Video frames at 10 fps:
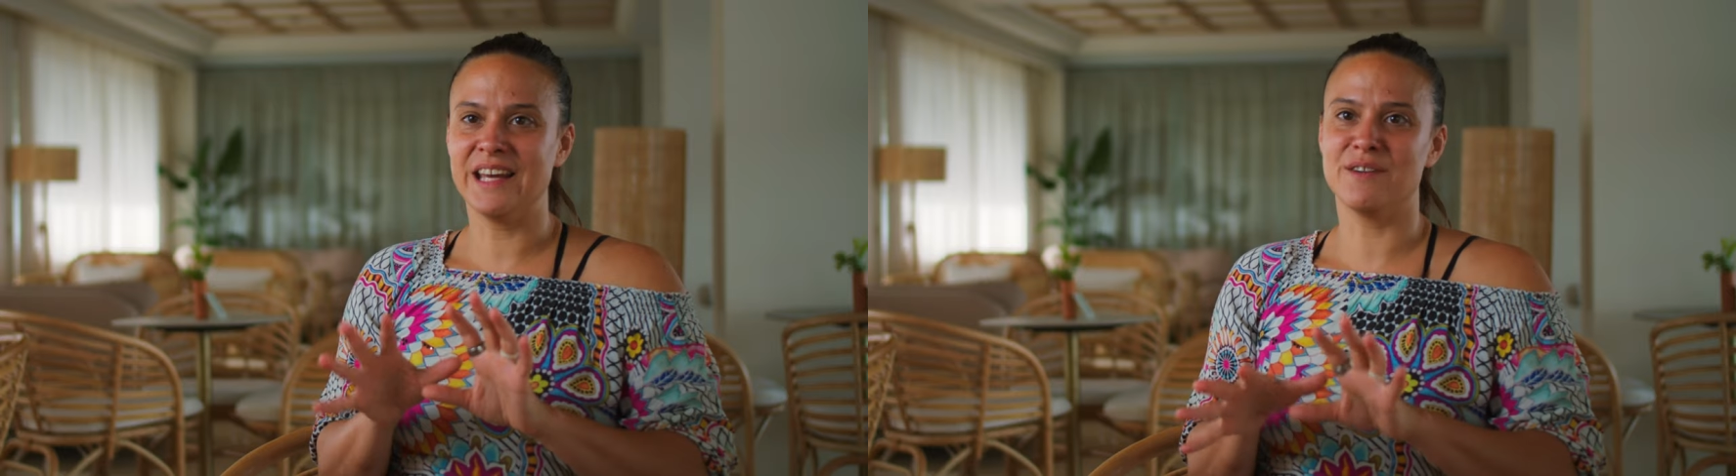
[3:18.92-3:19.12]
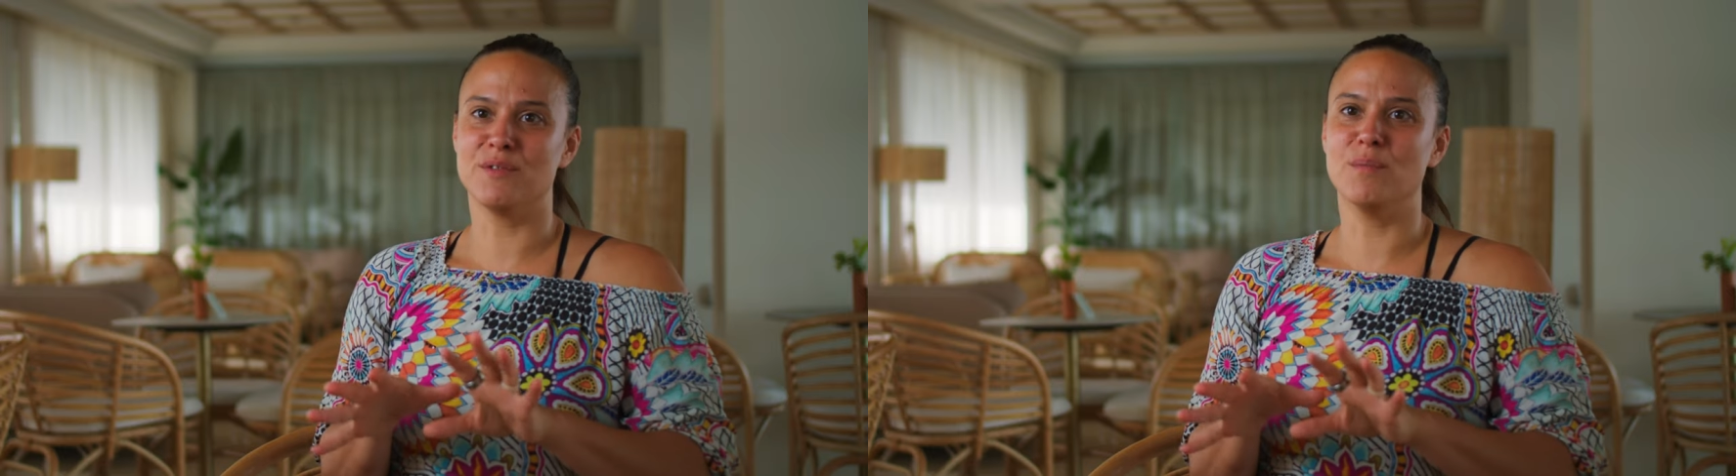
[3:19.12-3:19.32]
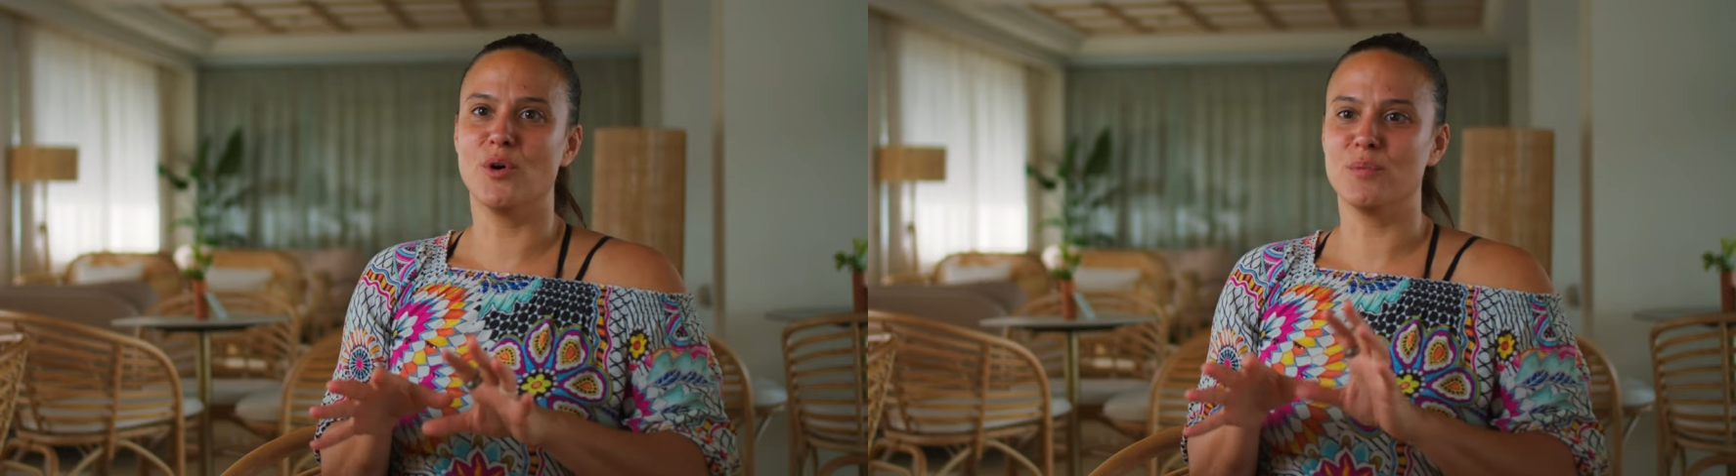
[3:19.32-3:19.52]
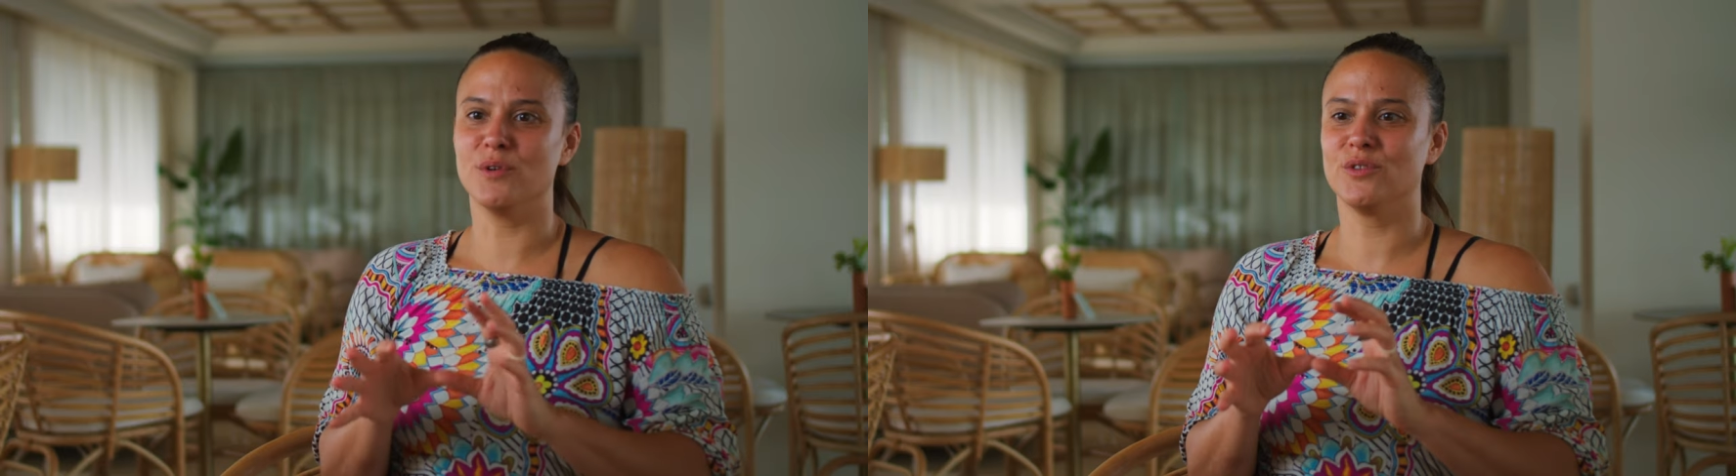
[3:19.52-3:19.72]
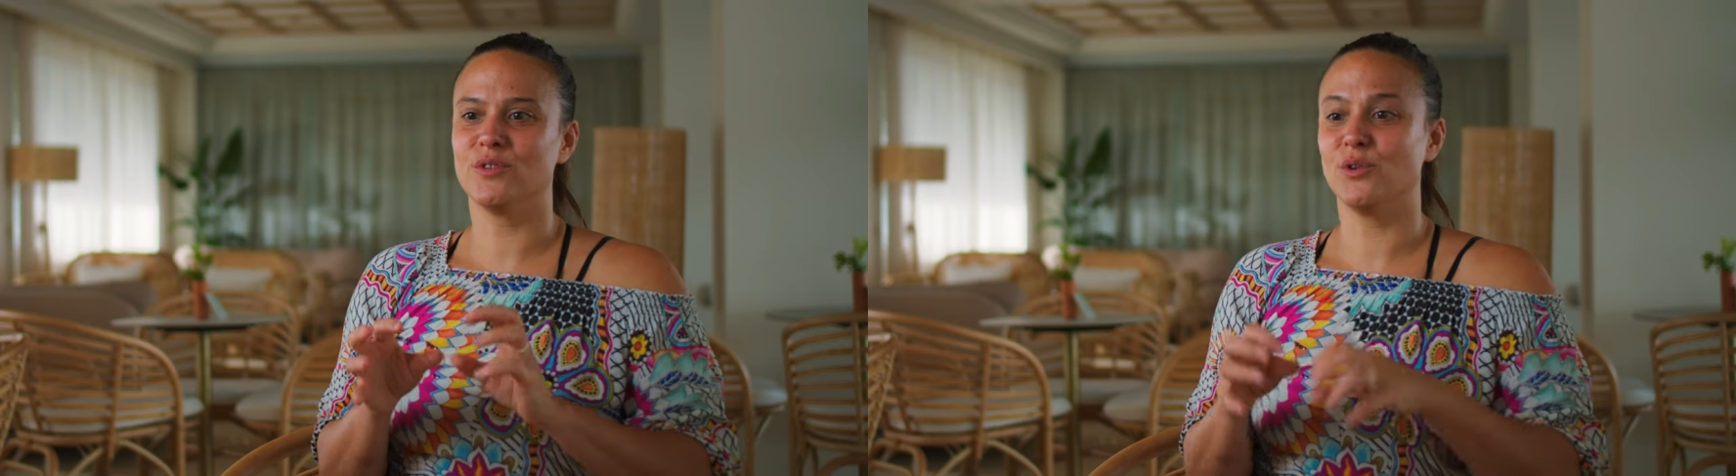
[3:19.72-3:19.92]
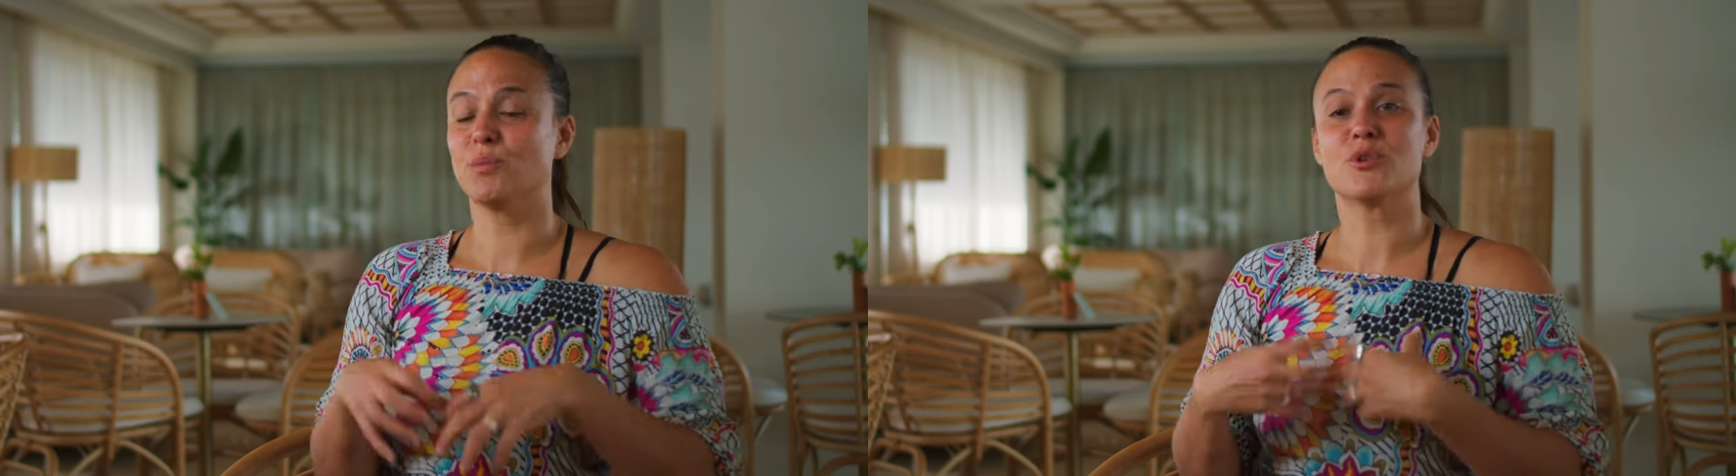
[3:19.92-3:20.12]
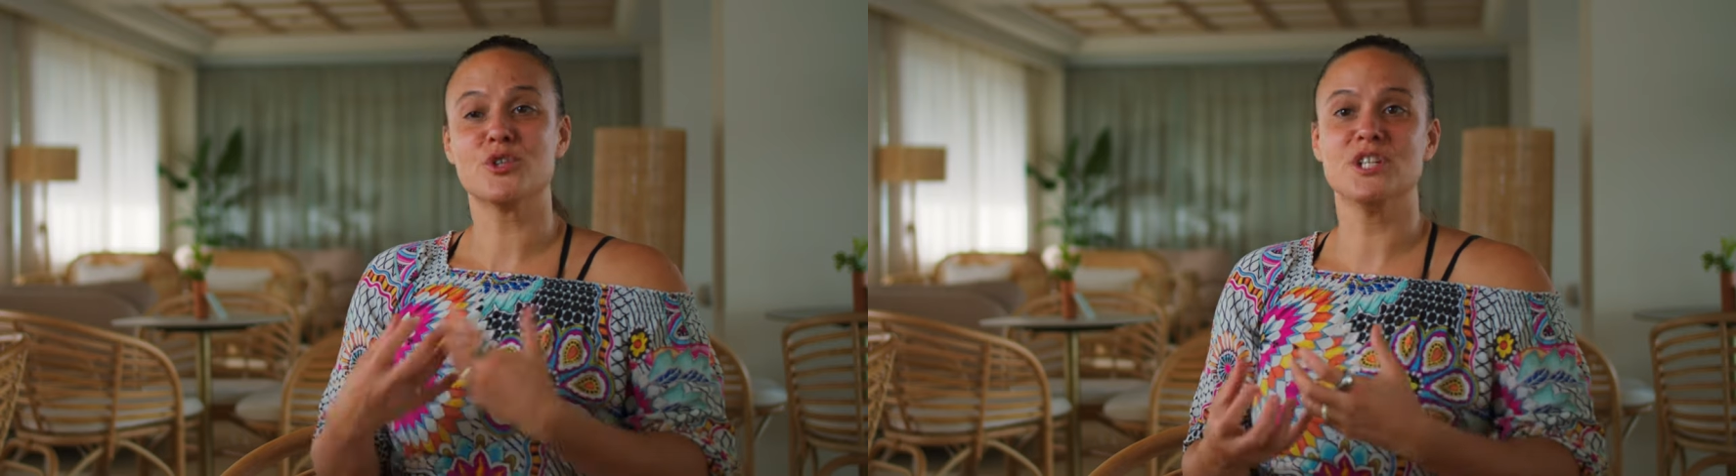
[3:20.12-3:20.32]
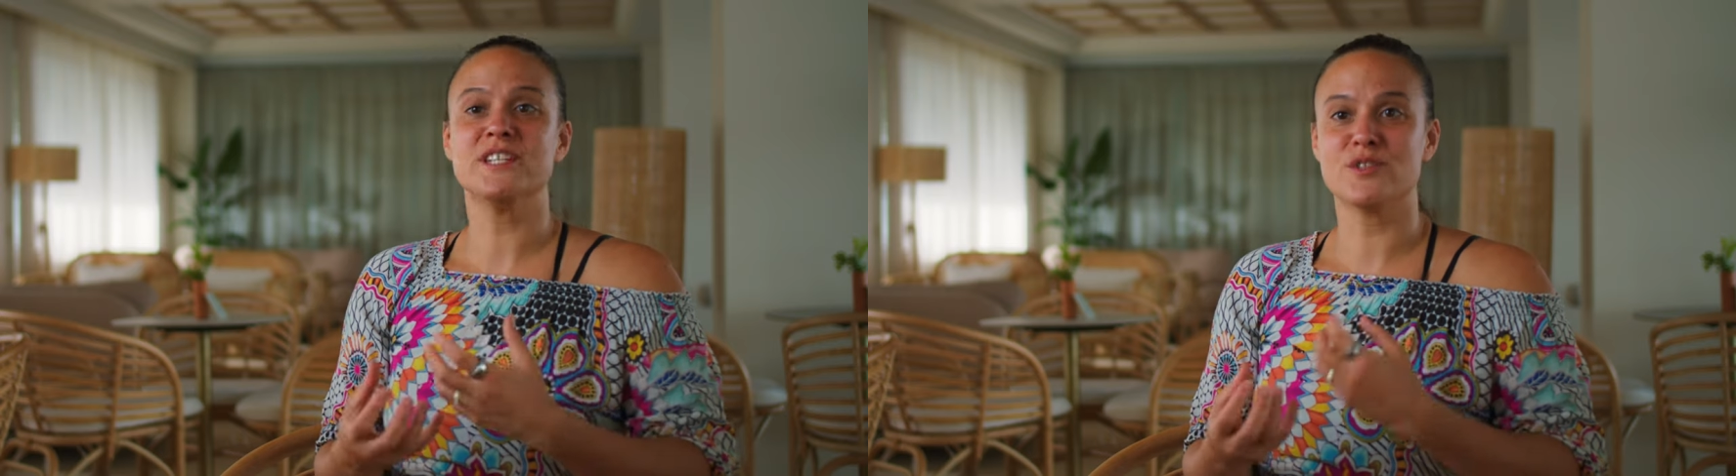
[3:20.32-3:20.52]
have a moment, an
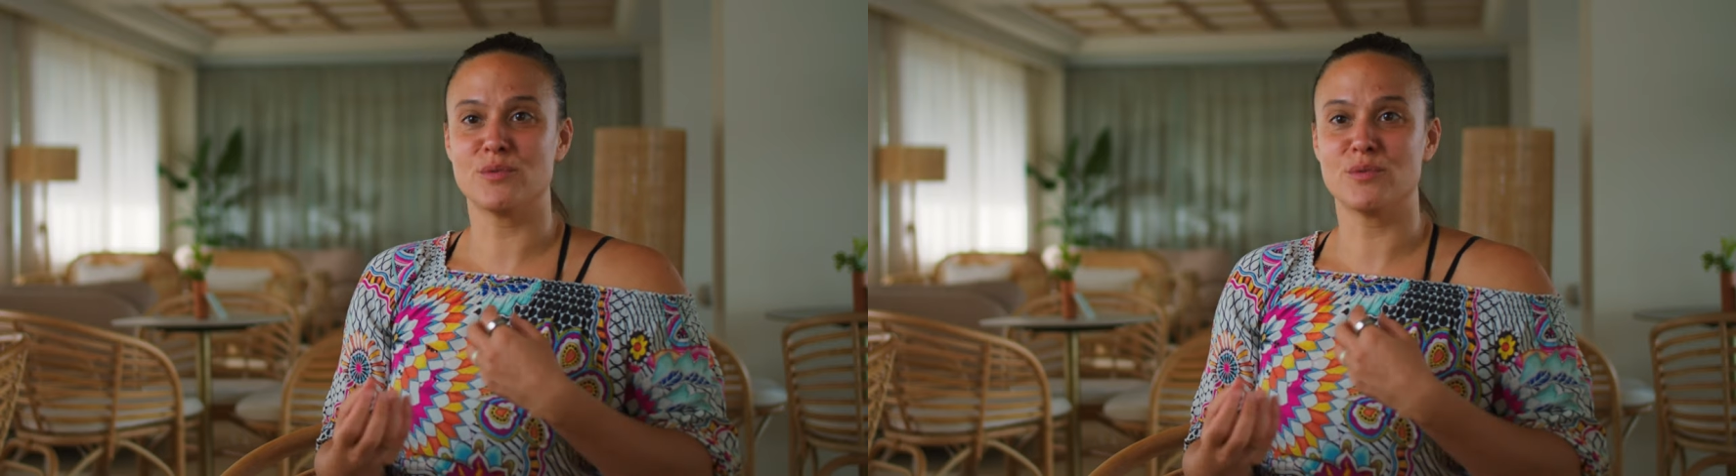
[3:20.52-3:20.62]
opportunity